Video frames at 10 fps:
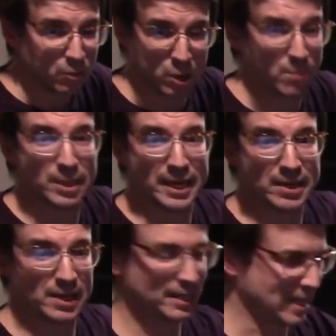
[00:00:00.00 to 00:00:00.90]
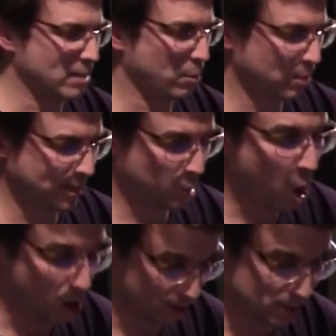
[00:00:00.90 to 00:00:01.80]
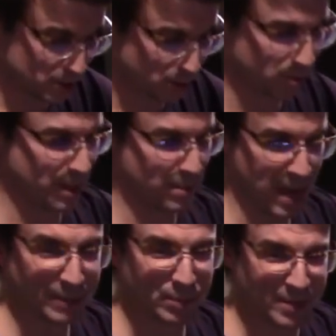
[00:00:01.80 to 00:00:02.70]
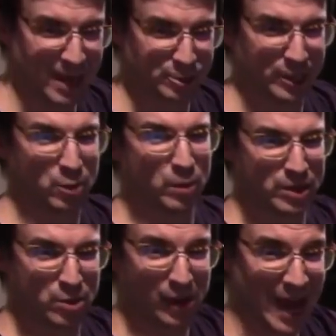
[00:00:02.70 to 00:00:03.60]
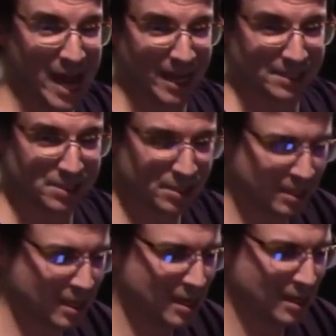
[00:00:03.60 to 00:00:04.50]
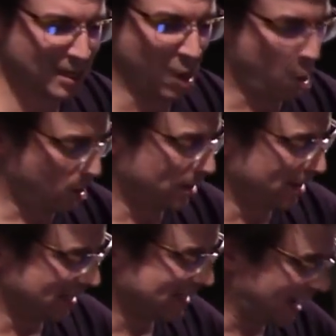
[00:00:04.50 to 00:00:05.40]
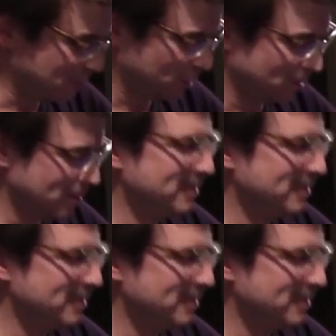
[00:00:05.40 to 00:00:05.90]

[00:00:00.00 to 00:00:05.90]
We're not playing anything like that. We're playing cards. We're playing paper Magic with your hands on a table,